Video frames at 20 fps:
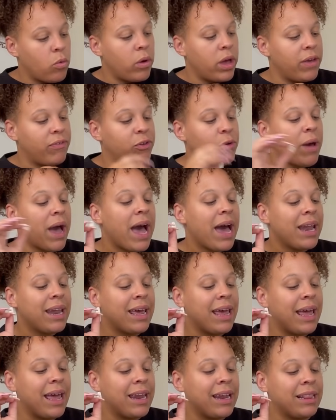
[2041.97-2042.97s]
If you had
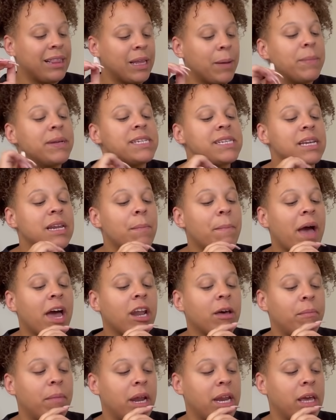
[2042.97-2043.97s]
an unlimited
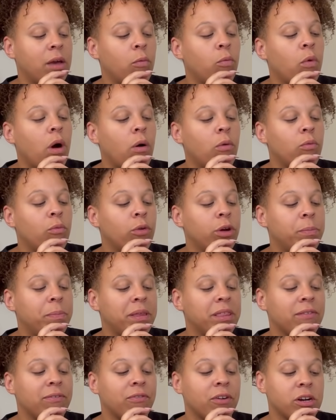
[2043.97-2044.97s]
amount of money, what would be
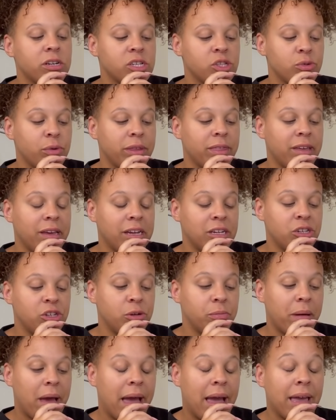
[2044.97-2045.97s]
the first three things
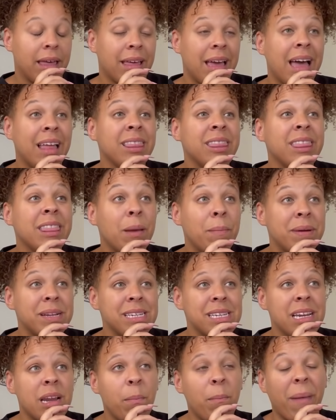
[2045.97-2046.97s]
you buy? A
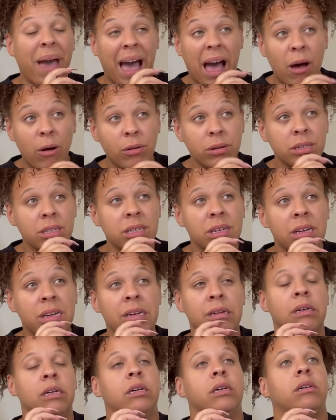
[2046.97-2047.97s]
limited amount?
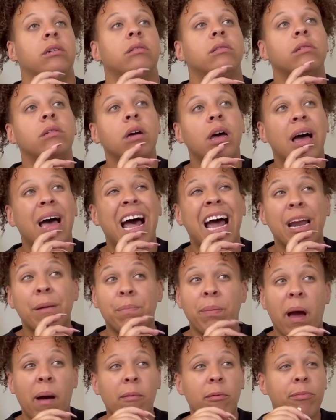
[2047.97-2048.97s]
I'd
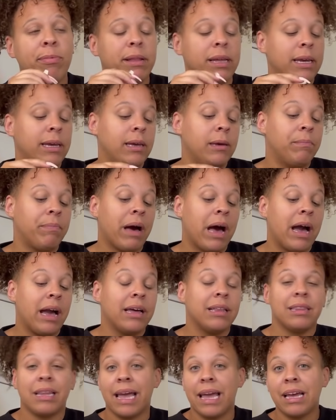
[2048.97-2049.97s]
probably
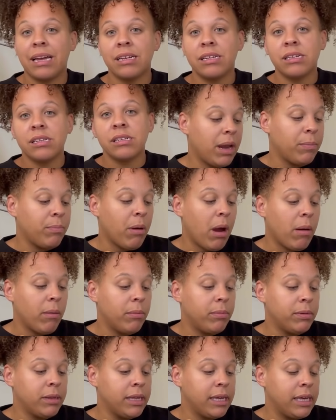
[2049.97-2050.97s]
buy land, I
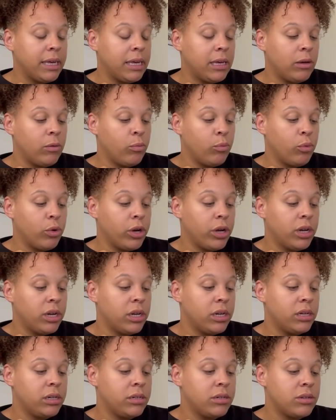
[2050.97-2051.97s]
probably
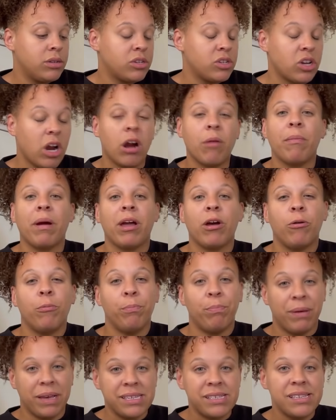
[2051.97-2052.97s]
would start my own
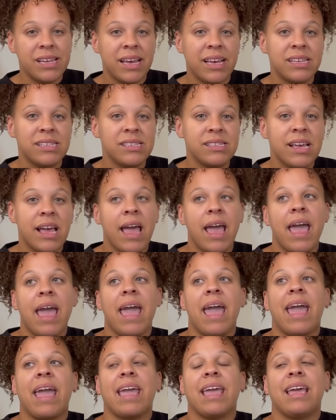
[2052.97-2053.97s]
business,
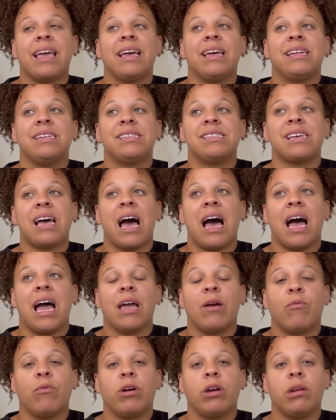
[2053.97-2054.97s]
and
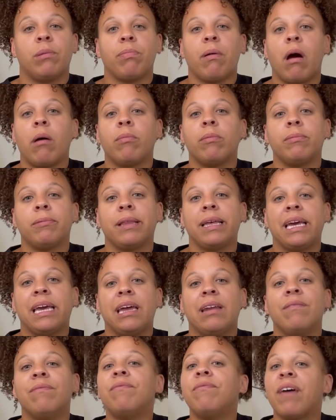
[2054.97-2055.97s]
I would probably
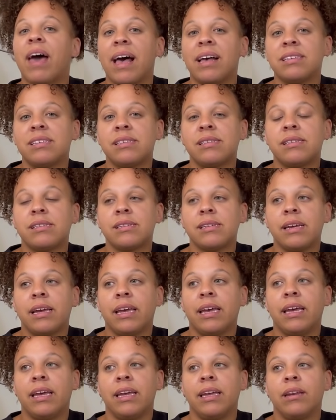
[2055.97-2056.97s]
invest
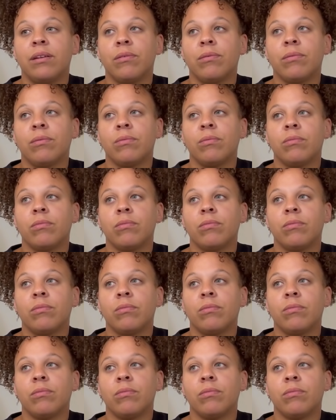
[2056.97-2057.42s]
in